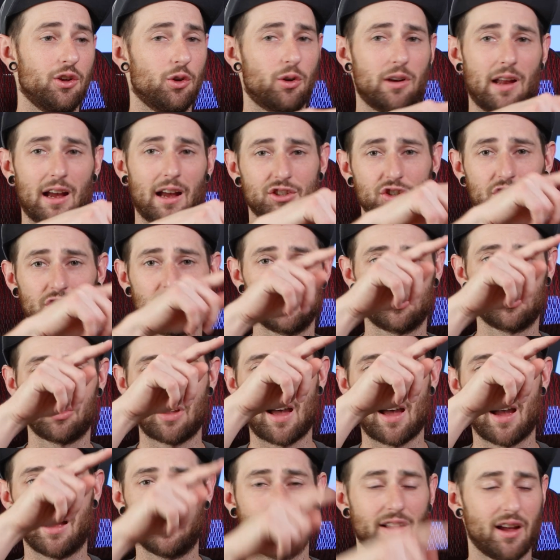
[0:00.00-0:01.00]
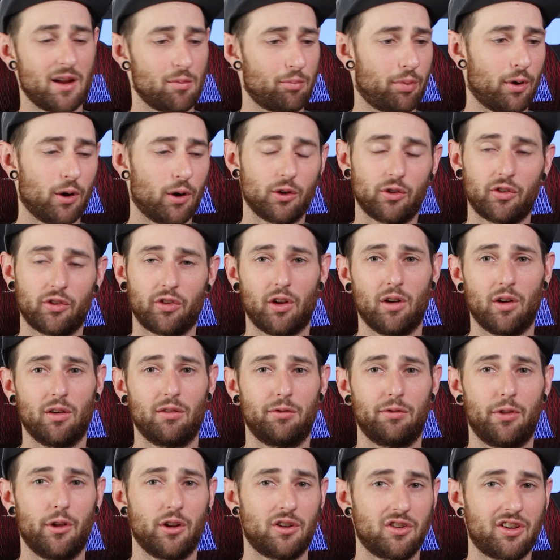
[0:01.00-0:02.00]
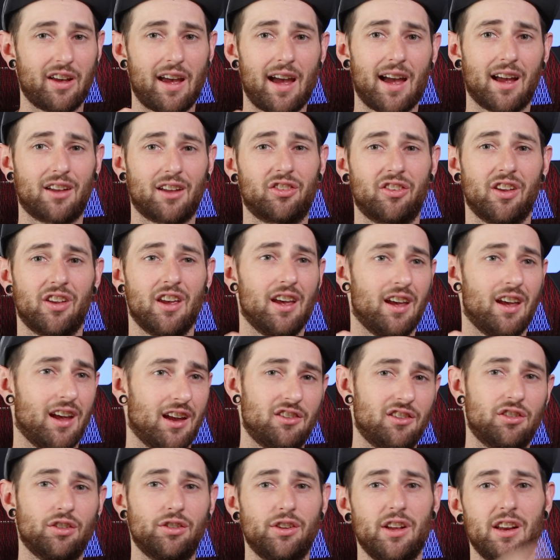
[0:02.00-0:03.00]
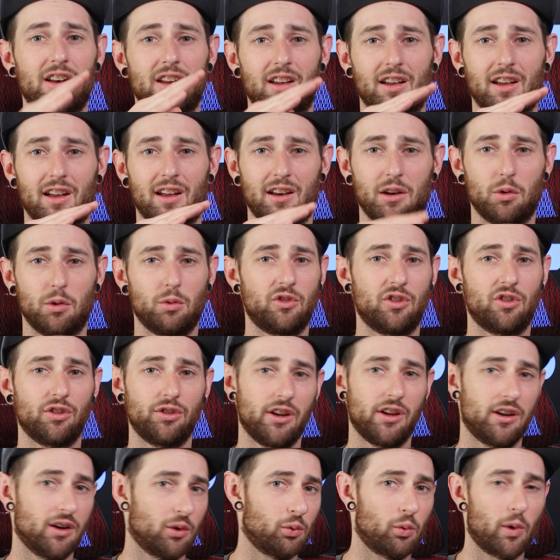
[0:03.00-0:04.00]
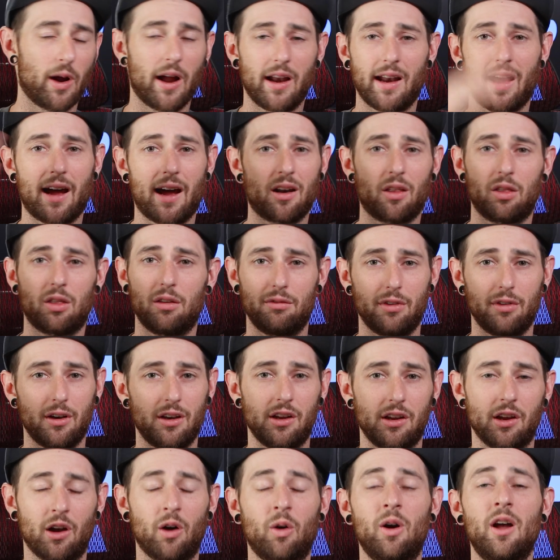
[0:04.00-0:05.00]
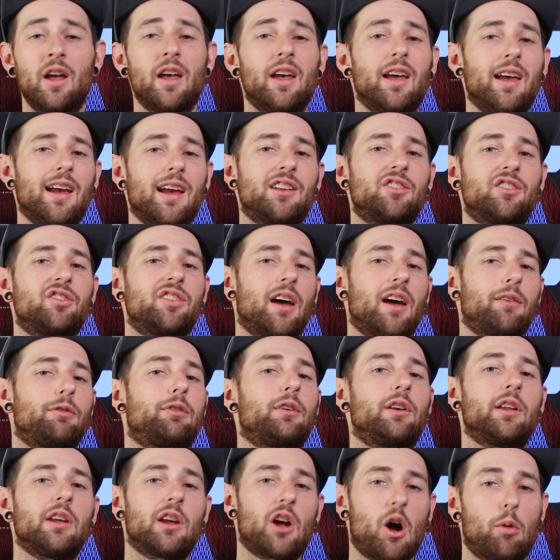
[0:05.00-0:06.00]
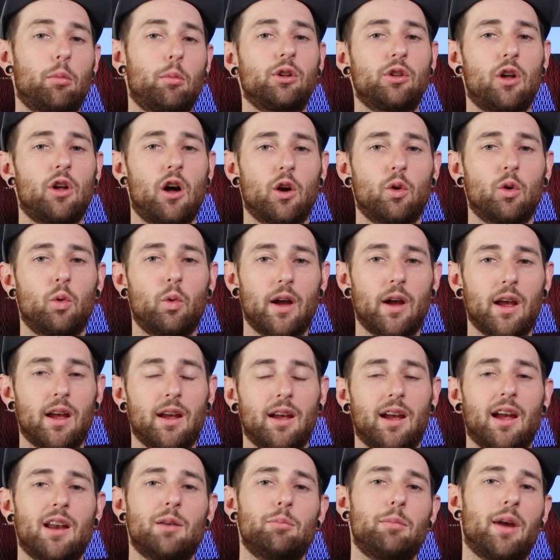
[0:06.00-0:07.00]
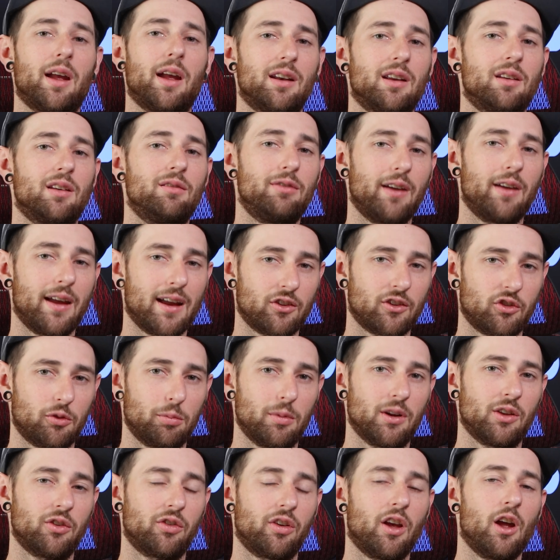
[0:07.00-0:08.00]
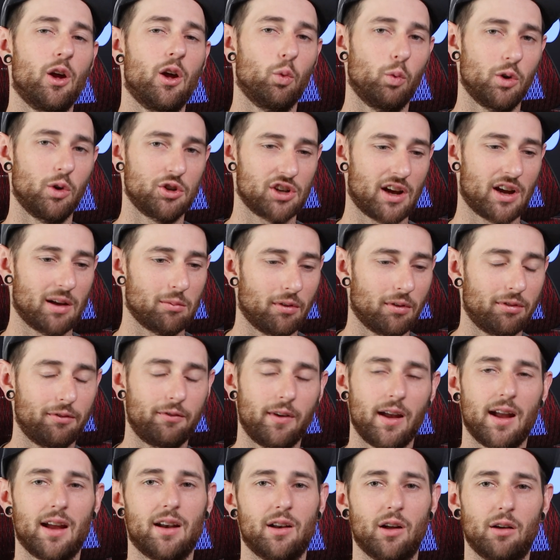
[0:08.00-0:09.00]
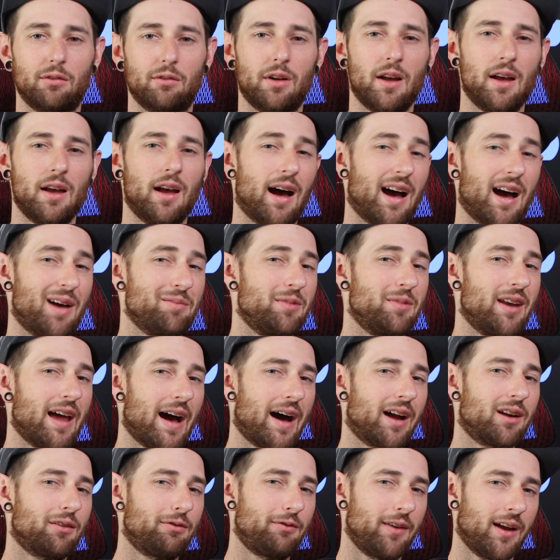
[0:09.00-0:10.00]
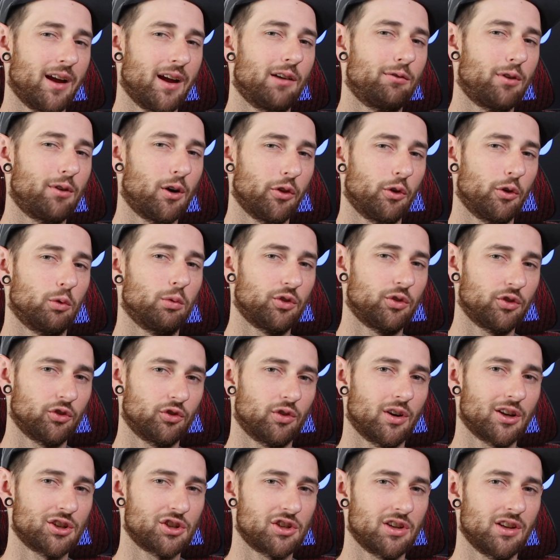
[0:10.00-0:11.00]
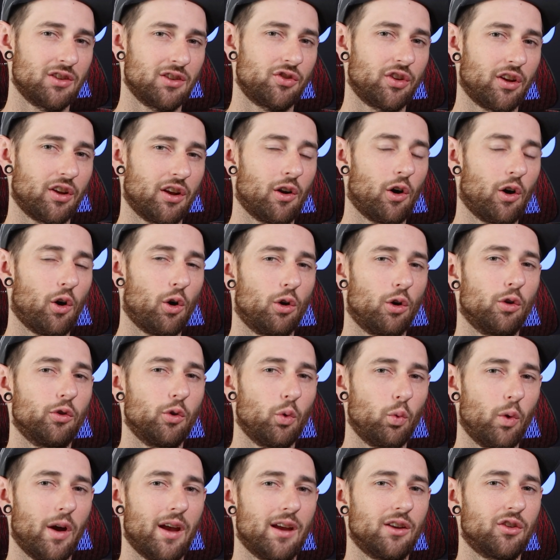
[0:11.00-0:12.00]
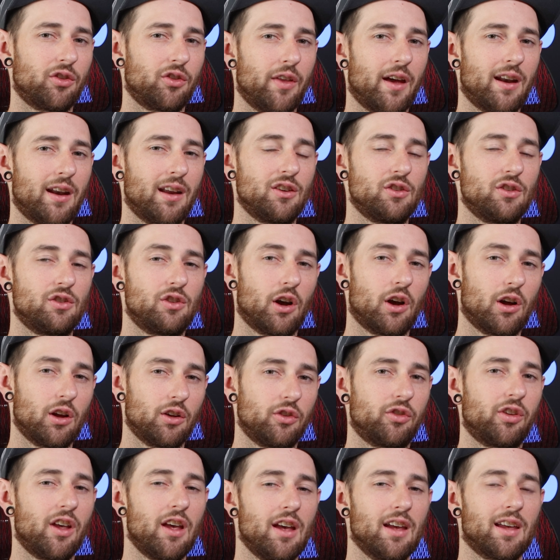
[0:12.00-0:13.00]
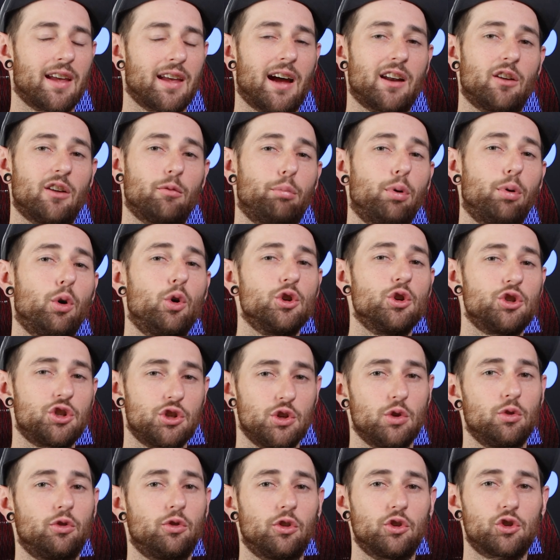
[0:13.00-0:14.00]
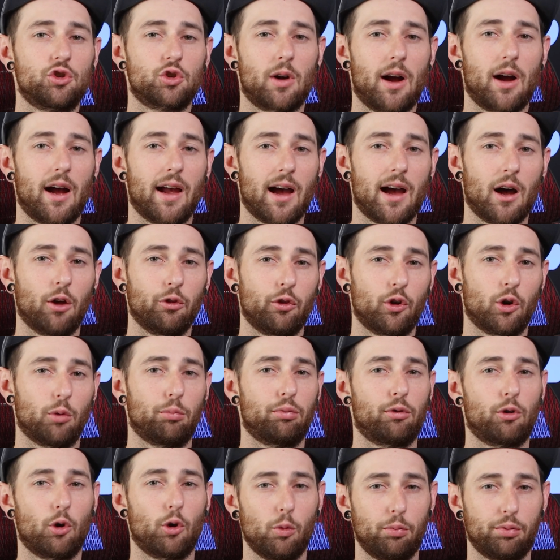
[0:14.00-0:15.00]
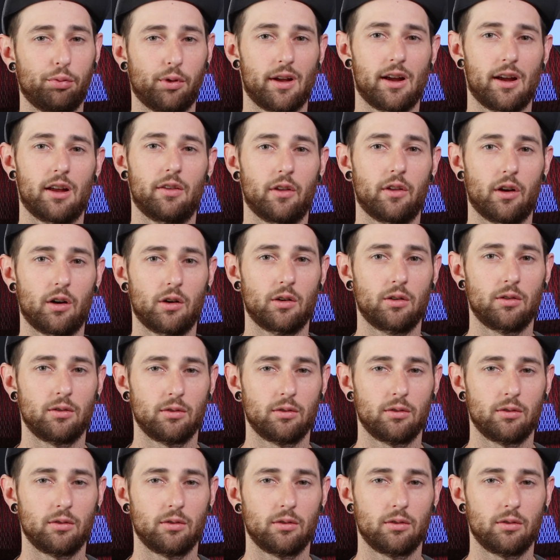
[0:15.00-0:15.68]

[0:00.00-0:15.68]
You could actually just highlight parts of the text and delete it, and it would delete it right out of the video. It's definitely come a long way and made advancements, which I'm a fan of. I'm not a fan of all the restrictions and all the ways that it does kind of push you to try out their pro plan though.